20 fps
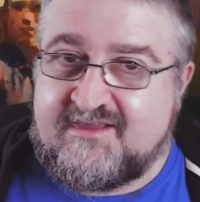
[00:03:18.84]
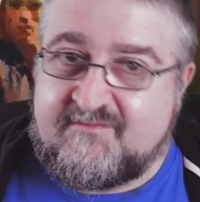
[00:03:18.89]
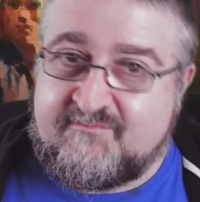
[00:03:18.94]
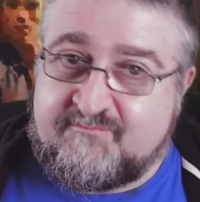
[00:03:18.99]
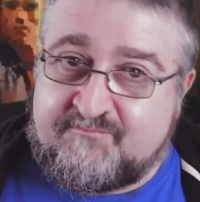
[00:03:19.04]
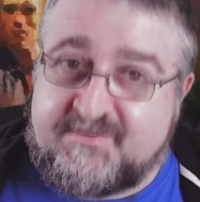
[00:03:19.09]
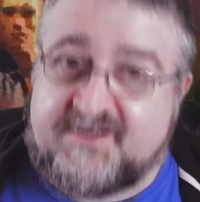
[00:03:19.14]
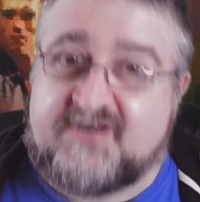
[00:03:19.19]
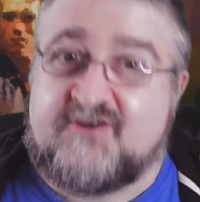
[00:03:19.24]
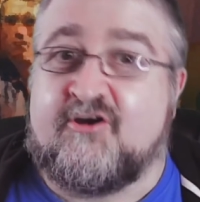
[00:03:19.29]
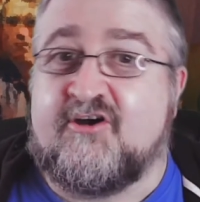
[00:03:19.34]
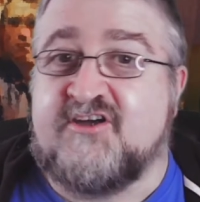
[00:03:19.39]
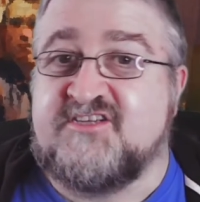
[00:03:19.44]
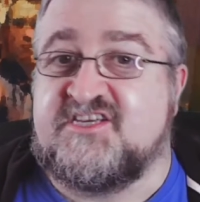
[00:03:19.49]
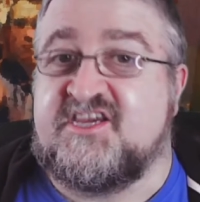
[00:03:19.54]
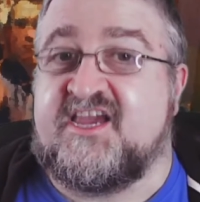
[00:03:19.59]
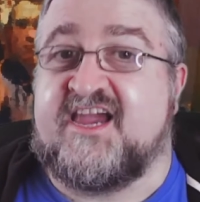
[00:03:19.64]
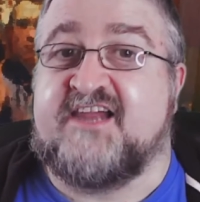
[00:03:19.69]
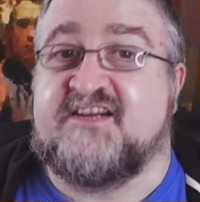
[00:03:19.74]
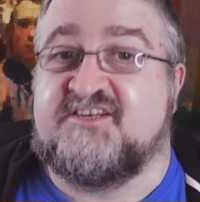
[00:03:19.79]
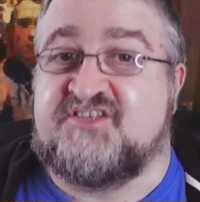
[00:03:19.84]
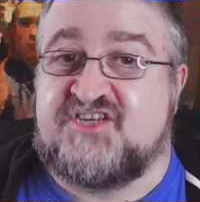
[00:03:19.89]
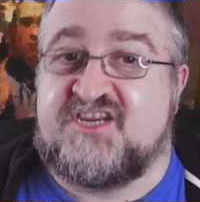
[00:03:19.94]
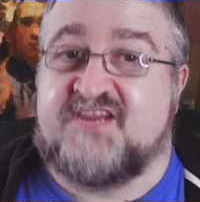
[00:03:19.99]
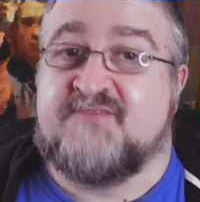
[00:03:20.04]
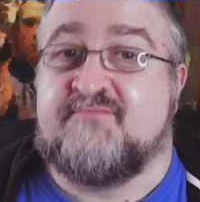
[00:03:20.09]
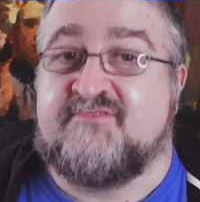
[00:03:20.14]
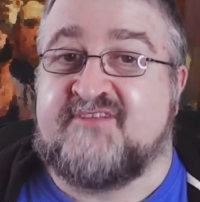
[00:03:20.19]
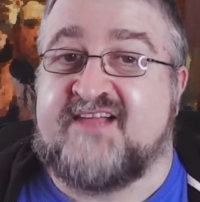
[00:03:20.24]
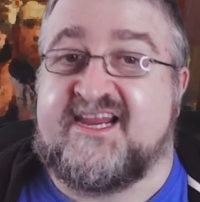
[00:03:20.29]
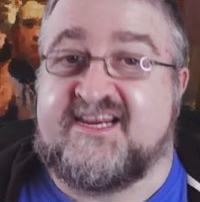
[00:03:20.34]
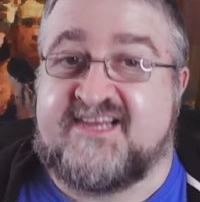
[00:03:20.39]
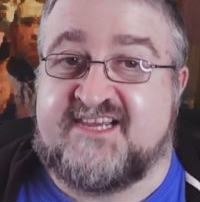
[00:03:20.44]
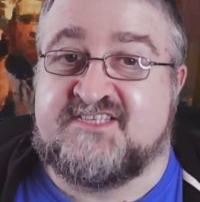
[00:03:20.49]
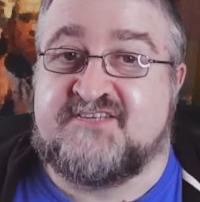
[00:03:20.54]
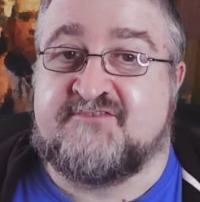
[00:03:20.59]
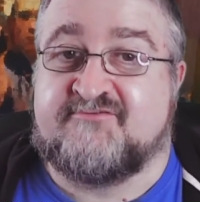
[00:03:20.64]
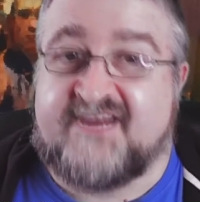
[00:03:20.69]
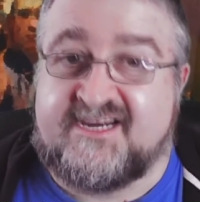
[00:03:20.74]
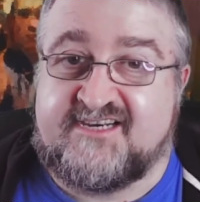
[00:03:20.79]
Because they had Shane Black
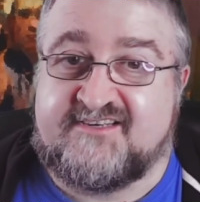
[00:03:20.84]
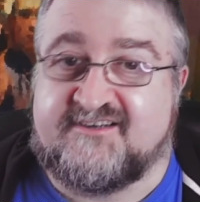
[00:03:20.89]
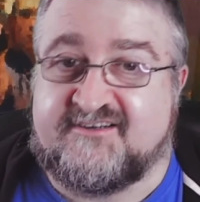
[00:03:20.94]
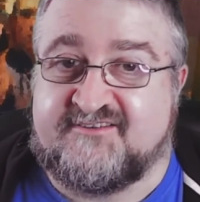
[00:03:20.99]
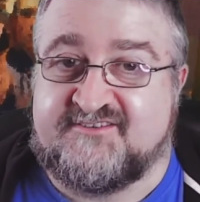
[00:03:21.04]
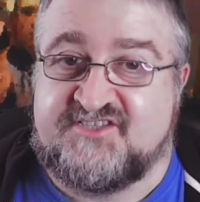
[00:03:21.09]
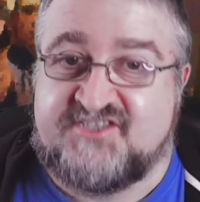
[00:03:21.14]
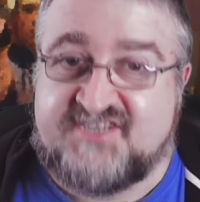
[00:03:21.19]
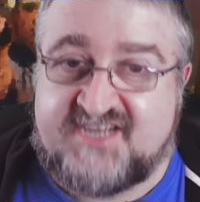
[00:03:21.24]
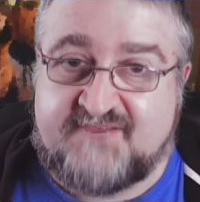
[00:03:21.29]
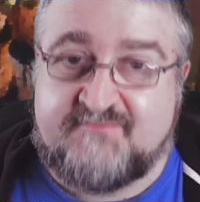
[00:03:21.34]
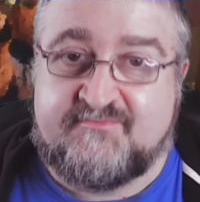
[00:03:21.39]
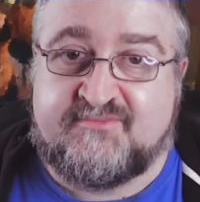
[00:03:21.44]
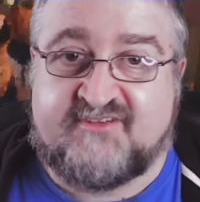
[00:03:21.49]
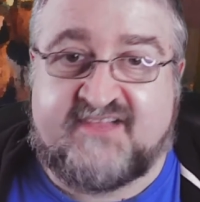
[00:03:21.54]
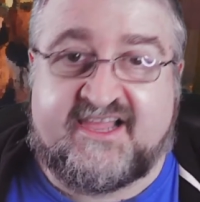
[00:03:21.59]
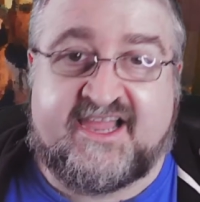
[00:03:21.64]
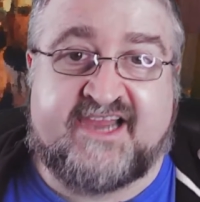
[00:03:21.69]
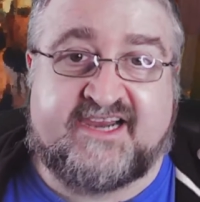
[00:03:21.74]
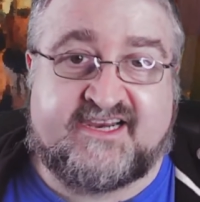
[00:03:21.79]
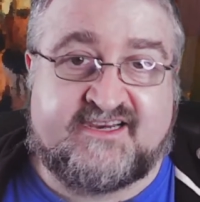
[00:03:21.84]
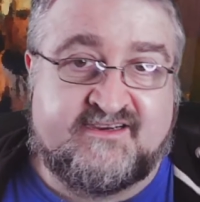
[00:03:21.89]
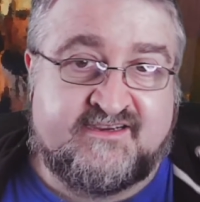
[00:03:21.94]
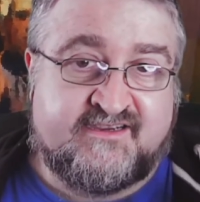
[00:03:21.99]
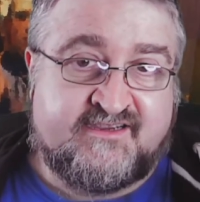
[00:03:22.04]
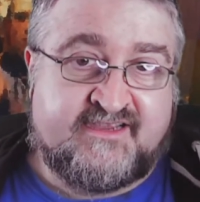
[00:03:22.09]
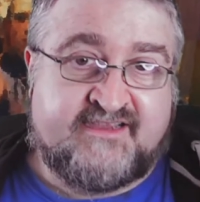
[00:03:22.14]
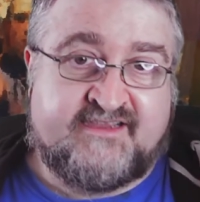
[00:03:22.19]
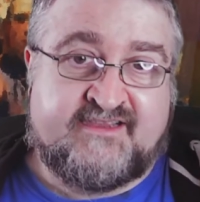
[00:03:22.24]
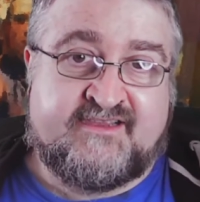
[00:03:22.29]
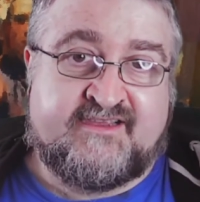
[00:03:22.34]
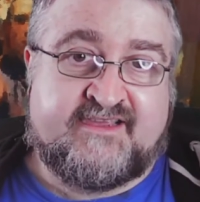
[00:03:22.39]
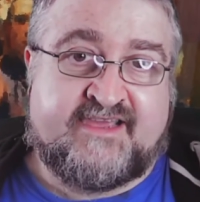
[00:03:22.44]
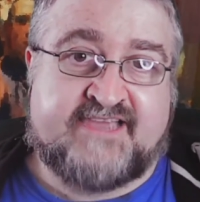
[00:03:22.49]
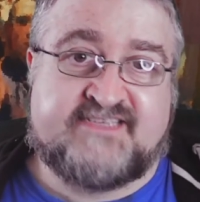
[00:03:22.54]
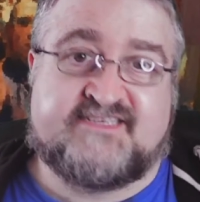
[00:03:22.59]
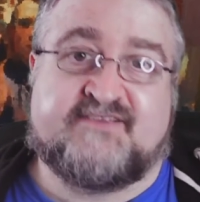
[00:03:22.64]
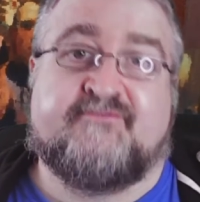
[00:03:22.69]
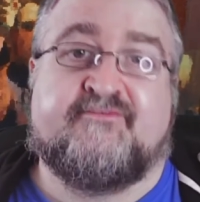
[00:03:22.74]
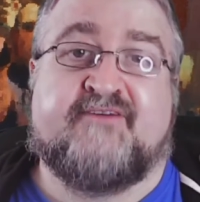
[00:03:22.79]
as a writer, and Shane Black
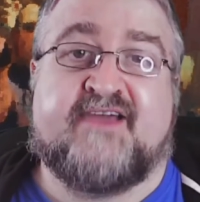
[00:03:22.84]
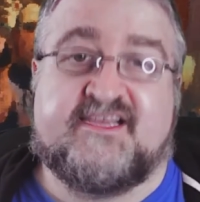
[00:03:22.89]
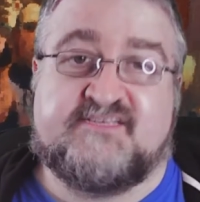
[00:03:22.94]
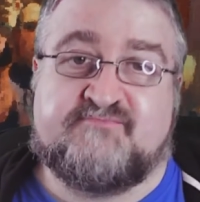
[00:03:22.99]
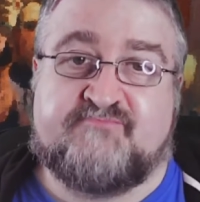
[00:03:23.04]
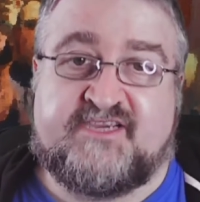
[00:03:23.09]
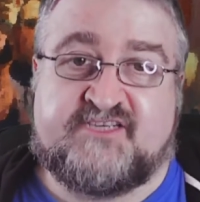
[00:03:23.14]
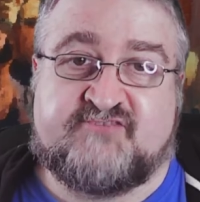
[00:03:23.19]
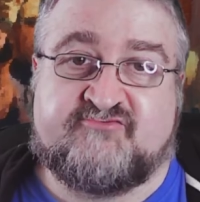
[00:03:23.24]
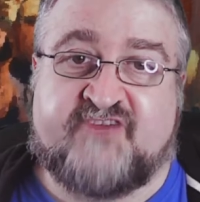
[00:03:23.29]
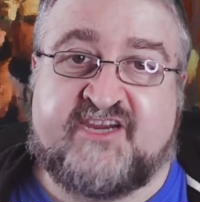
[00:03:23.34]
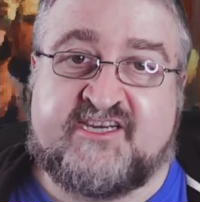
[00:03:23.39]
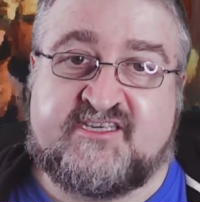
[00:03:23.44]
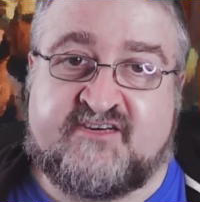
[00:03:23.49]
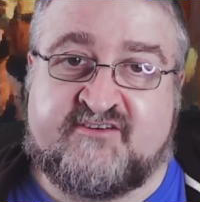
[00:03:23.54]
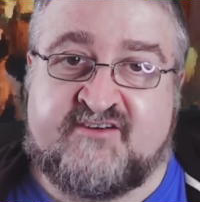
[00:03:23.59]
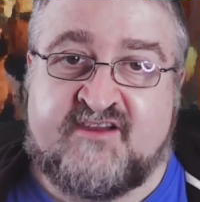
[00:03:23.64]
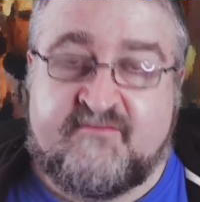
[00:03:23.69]
is a fast-paced writer.